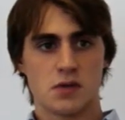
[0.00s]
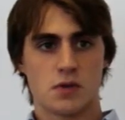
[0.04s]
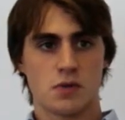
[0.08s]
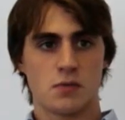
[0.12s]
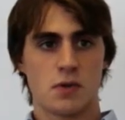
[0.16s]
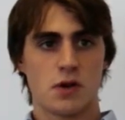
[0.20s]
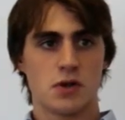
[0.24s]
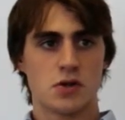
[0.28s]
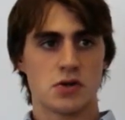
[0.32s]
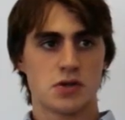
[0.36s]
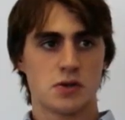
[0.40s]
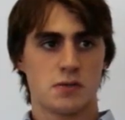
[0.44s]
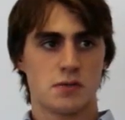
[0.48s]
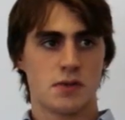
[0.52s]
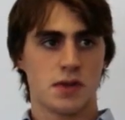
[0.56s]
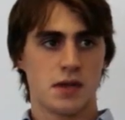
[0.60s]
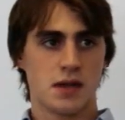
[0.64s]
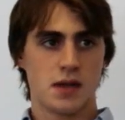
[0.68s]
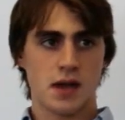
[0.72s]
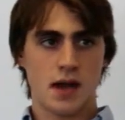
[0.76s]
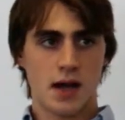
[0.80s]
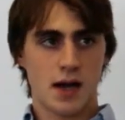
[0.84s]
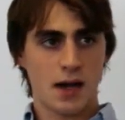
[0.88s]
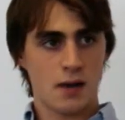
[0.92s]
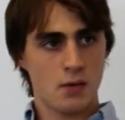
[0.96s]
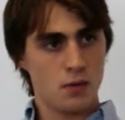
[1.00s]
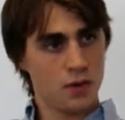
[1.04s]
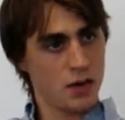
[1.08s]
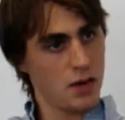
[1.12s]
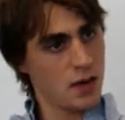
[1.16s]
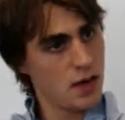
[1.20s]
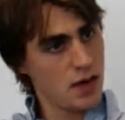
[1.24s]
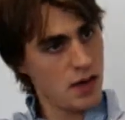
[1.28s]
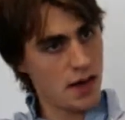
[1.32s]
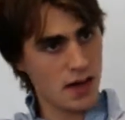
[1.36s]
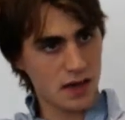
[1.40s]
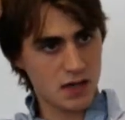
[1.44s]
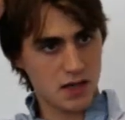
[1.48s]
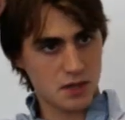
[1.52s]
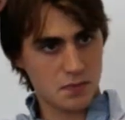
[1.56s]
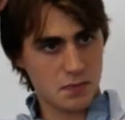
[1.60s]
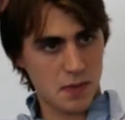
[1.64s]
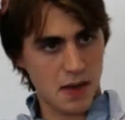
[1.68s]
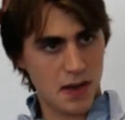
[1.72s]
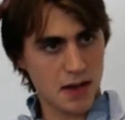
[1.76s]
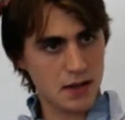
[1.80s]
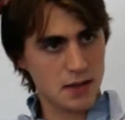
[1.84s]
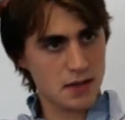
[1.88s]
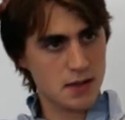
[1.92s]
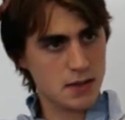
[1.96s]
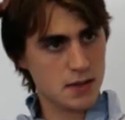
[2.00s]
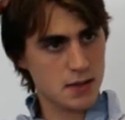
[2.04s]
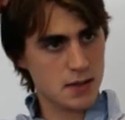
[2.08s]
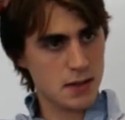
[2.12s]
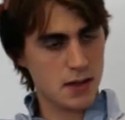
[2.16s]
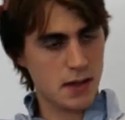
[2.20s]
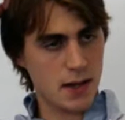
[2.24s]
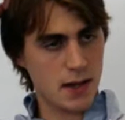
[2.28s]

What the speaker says: almost something that I would expect